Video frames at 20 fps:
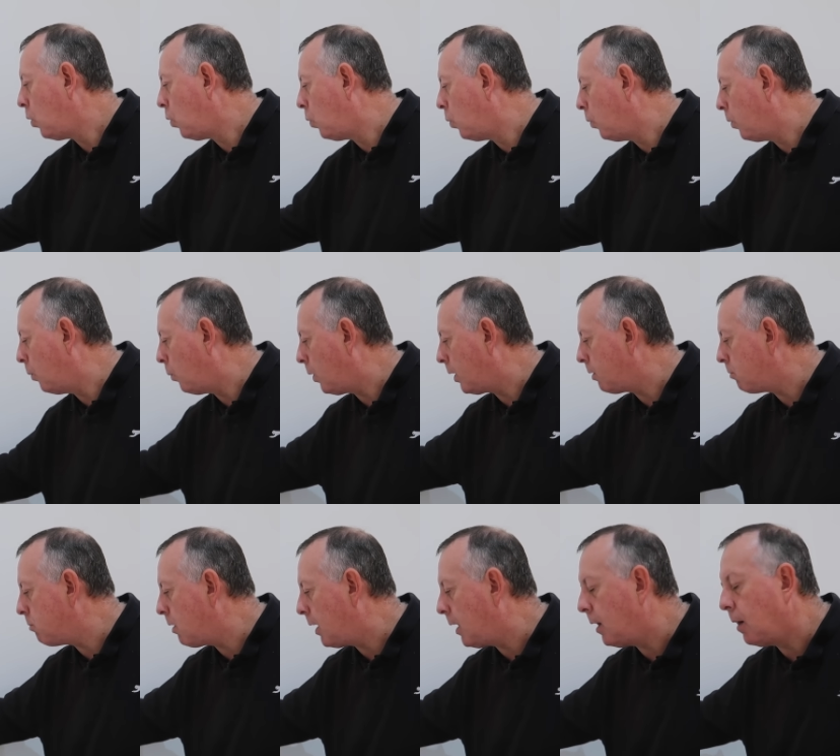all the
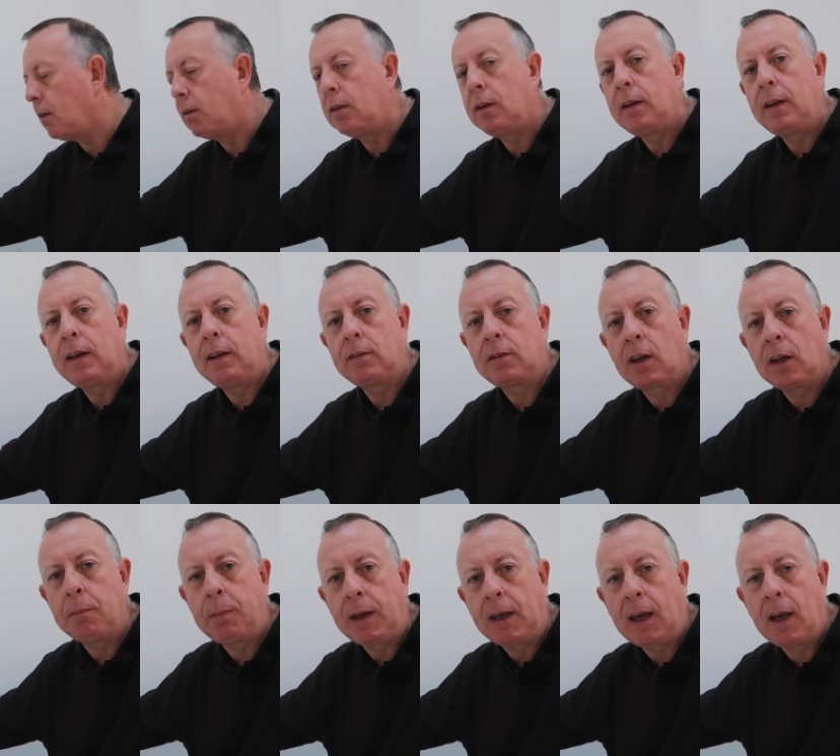way round is
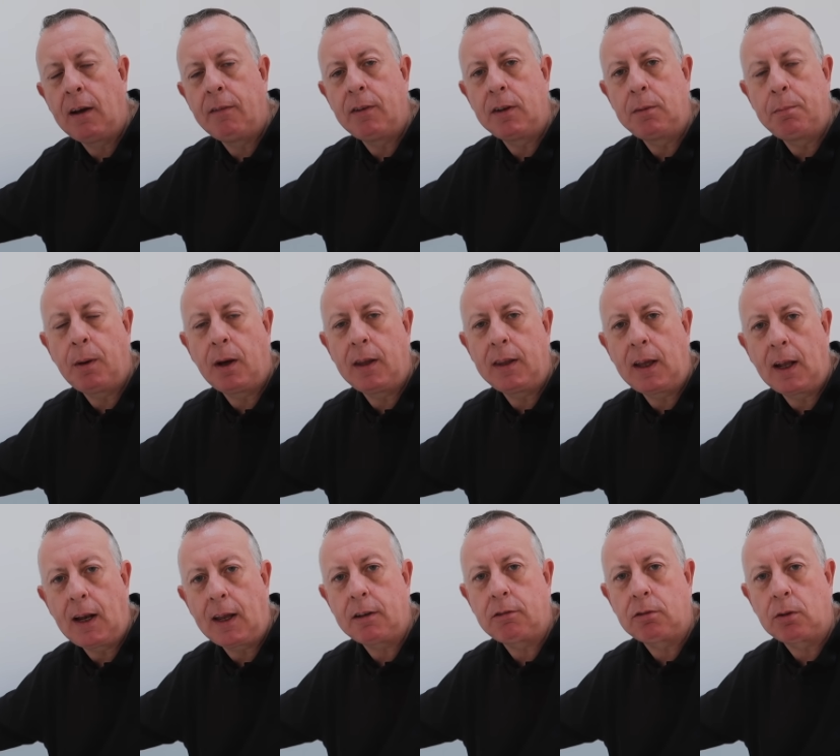going to be covered by the
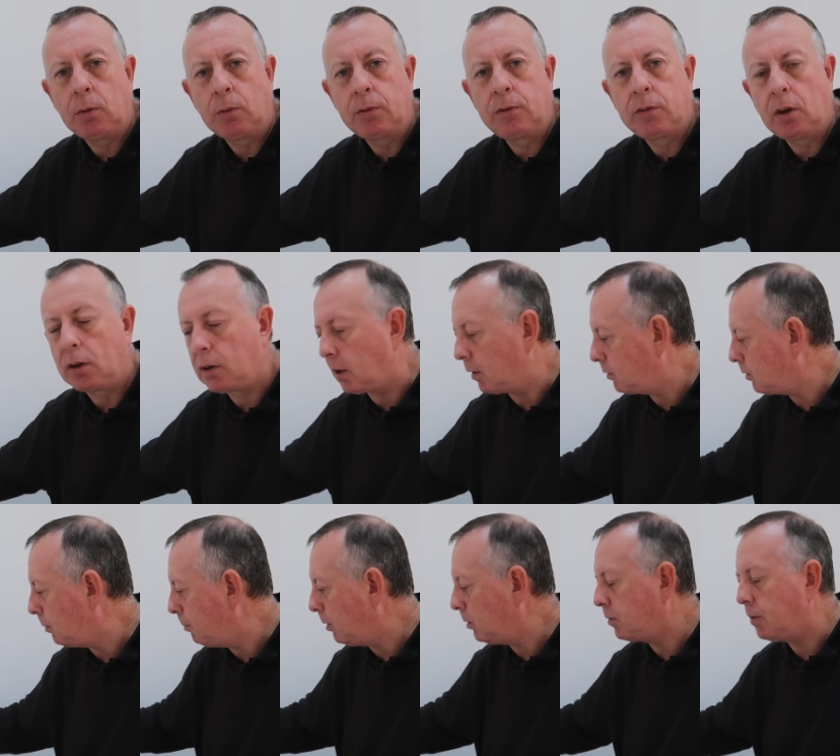electrical socket.
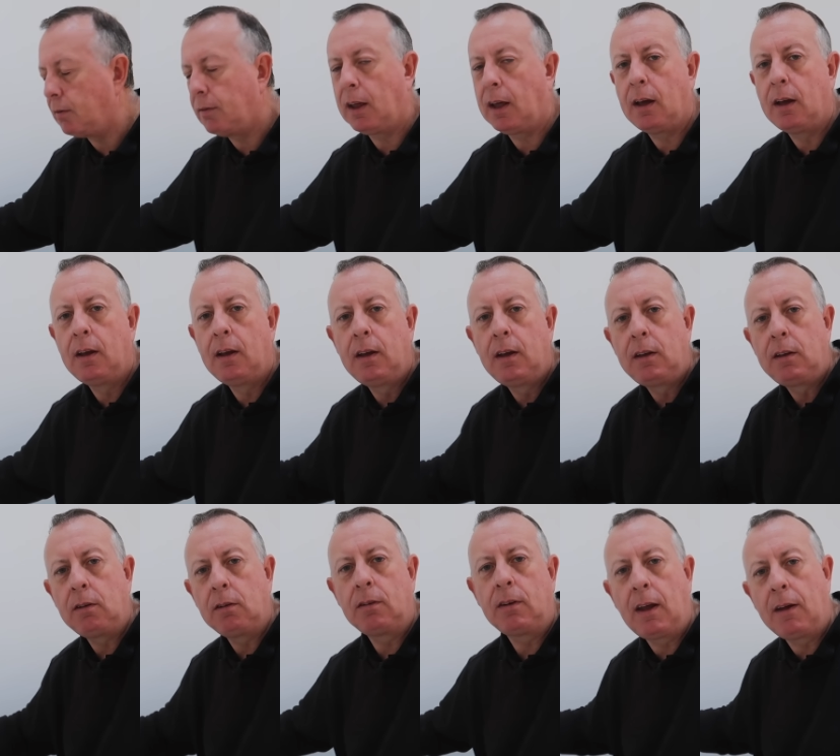So most of that
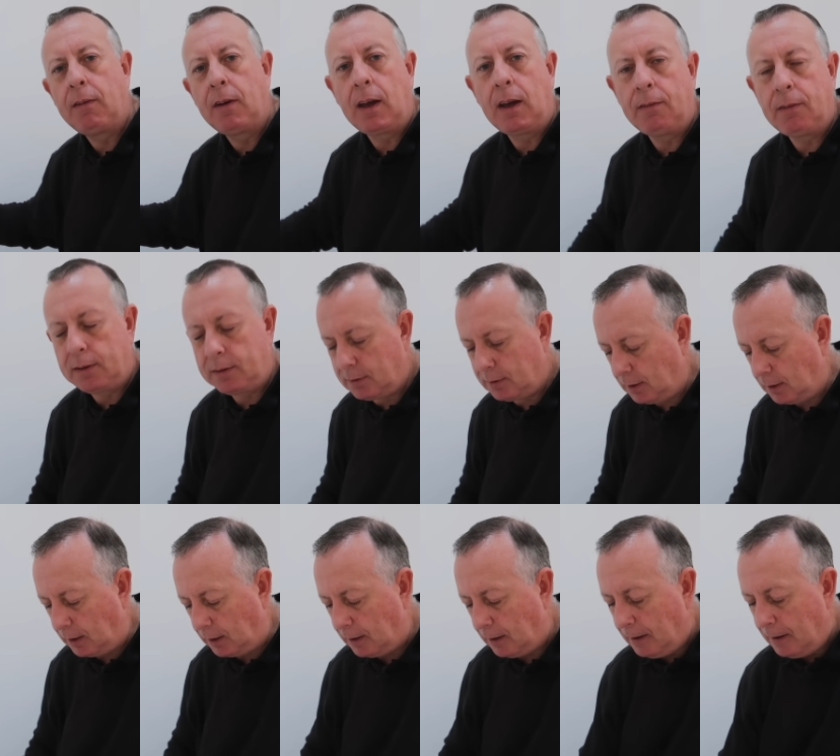you'll never ever
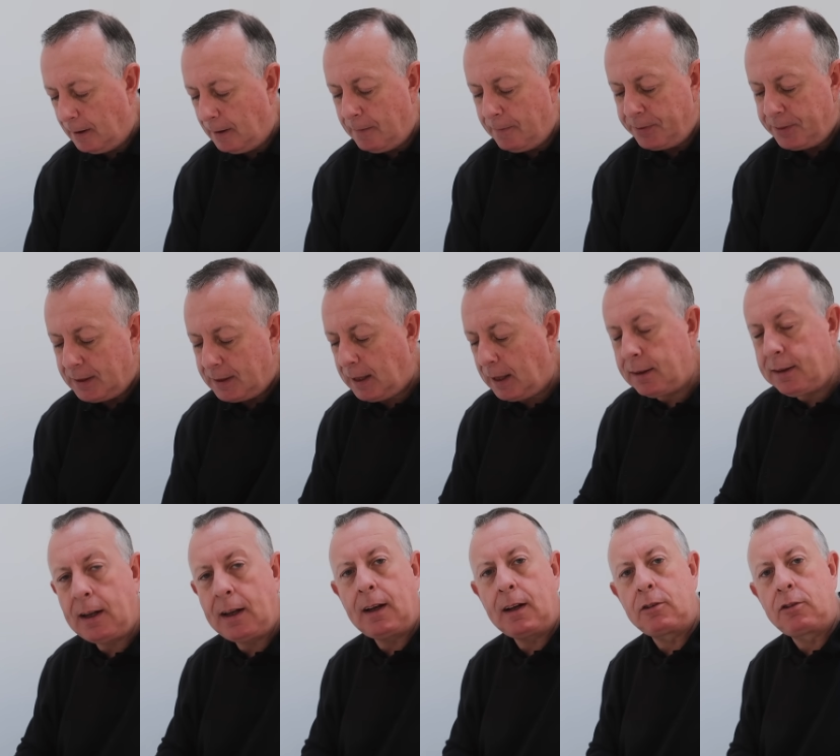see. The
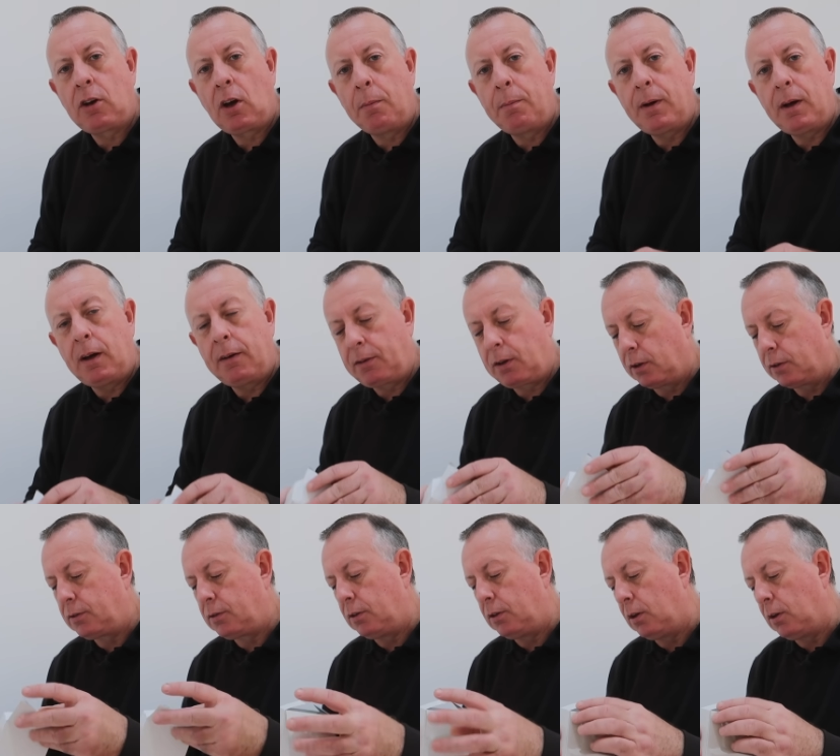other little job I've
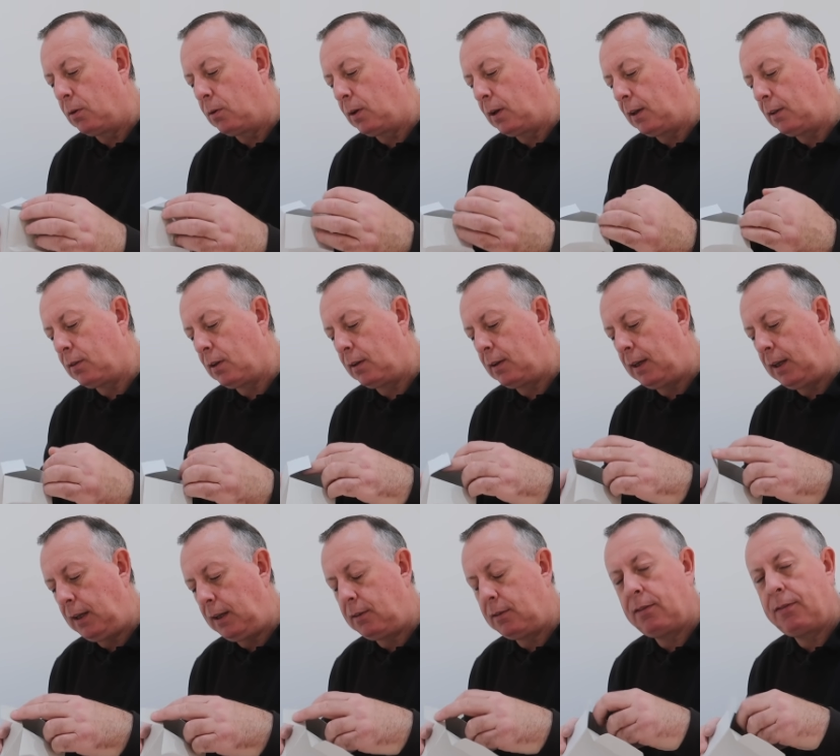got to do is I
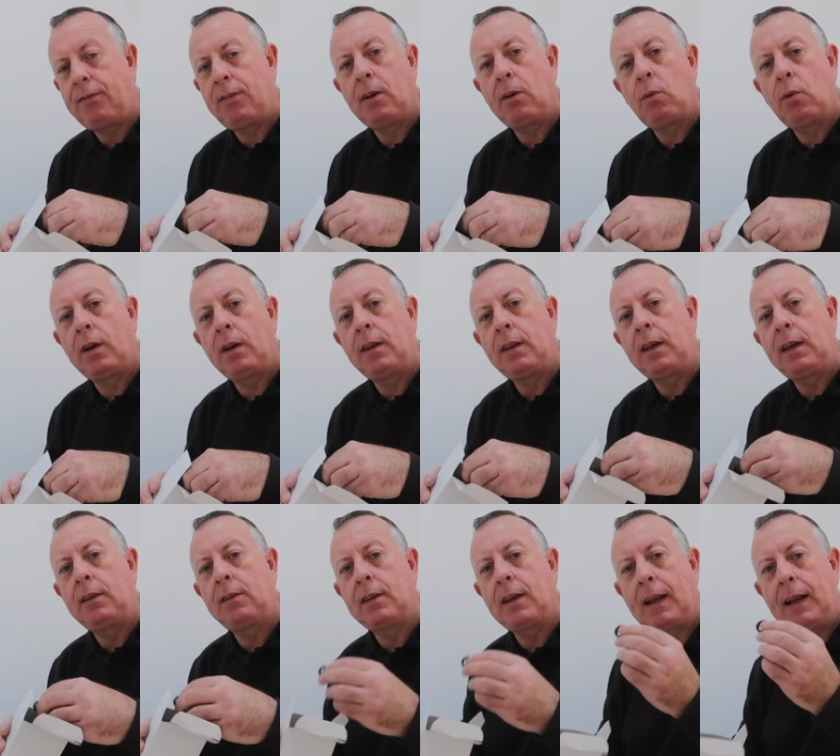need to fit one of
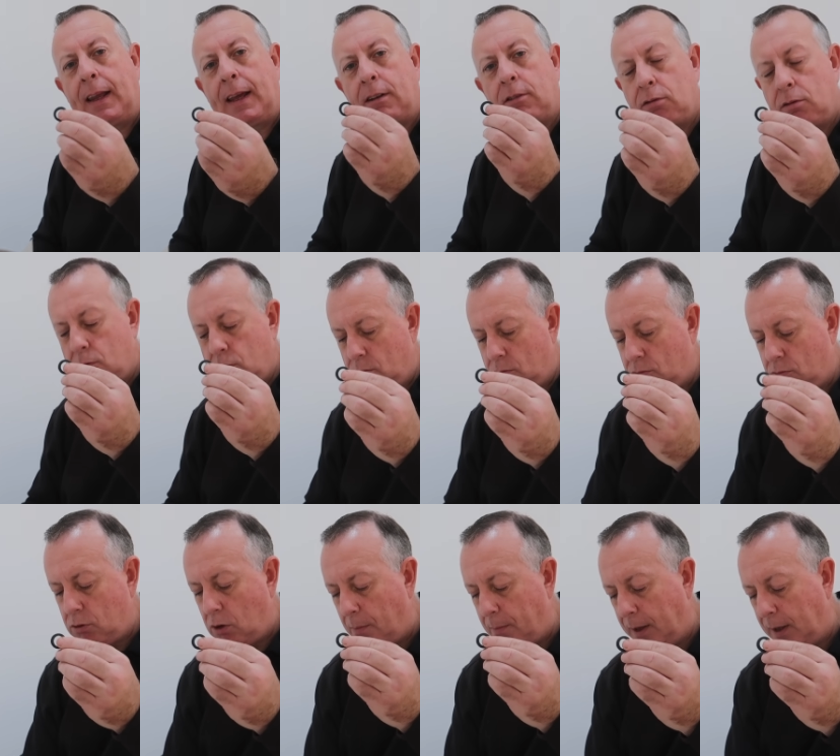these electrical
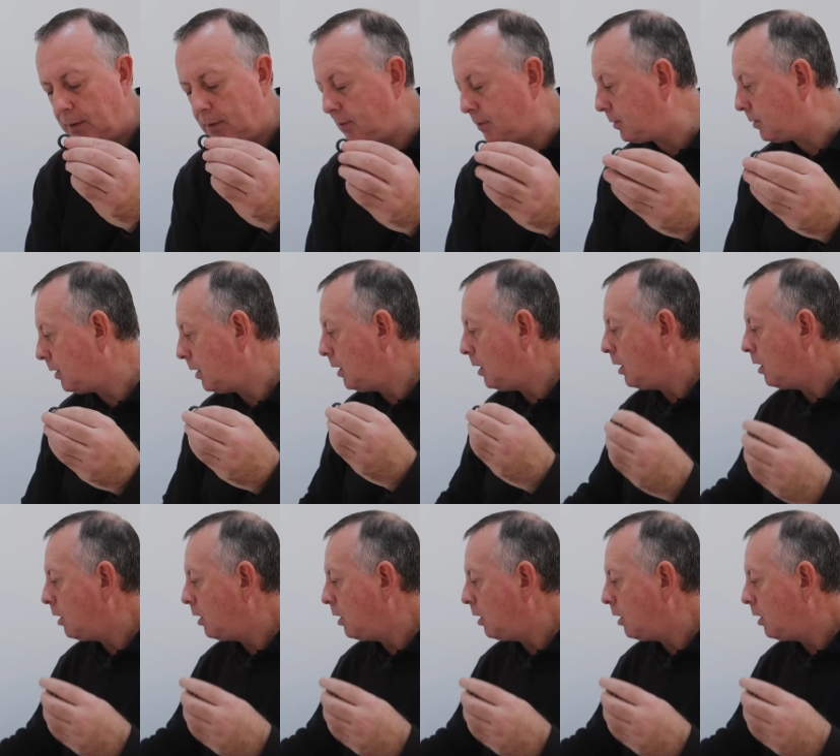grommets